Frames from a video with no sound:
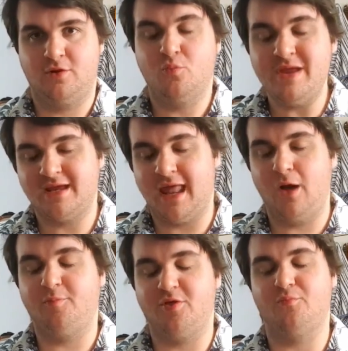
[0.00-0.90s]
We can
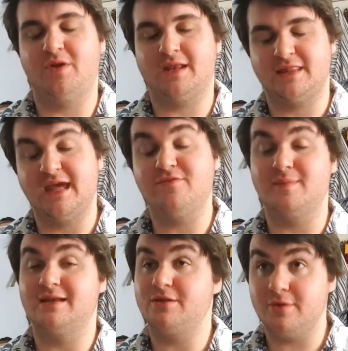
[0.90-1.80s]
help them, we can save
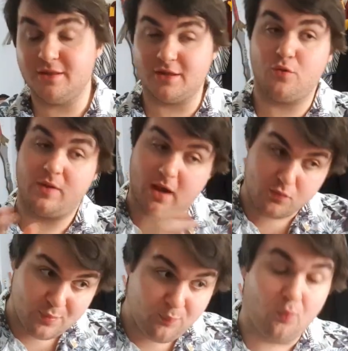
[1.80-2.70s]
them. In doing so, we
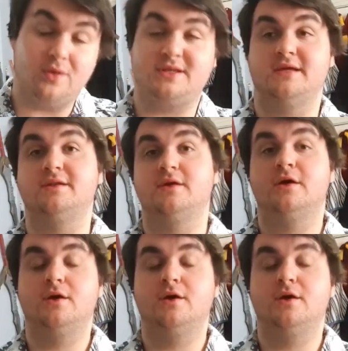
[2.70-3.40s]
are rewarded